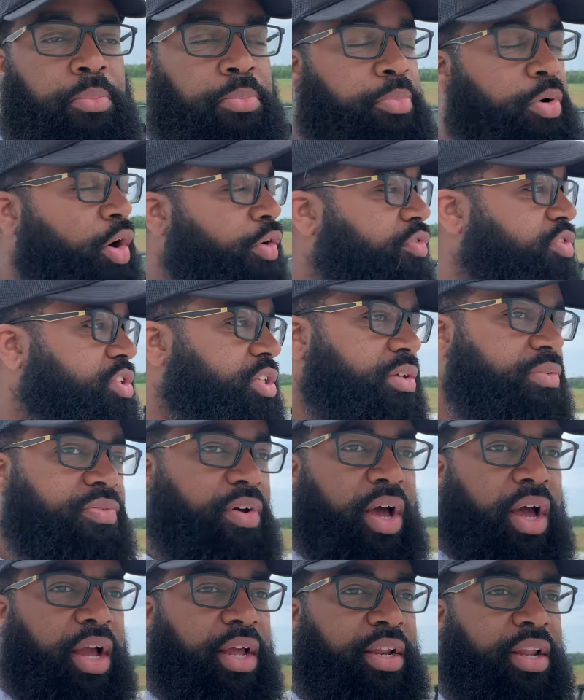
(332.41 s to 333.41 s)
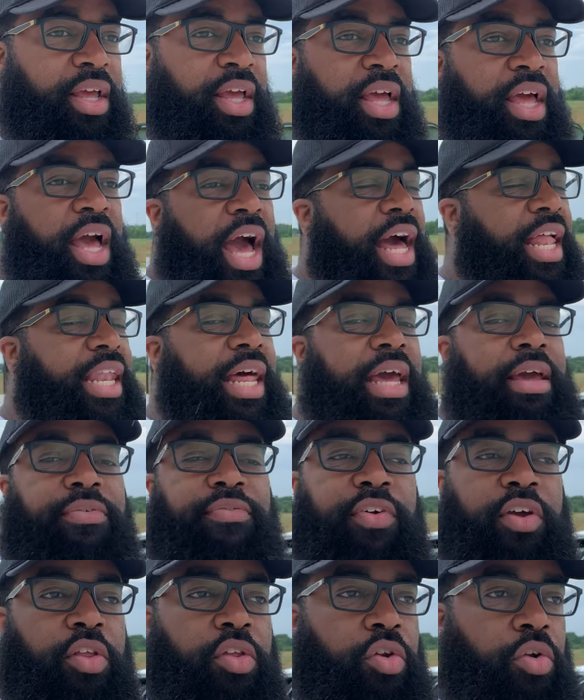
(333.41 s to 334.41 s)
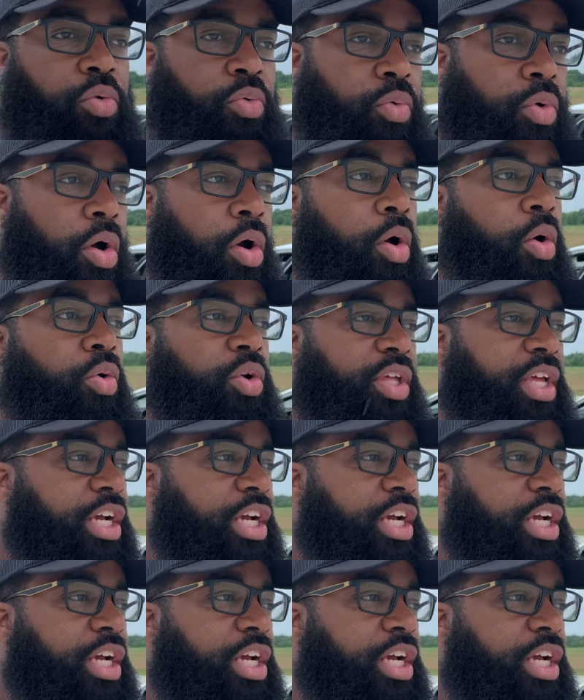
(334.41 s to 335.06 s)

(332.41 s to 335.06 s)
Perfectly fine. I like feeling the road.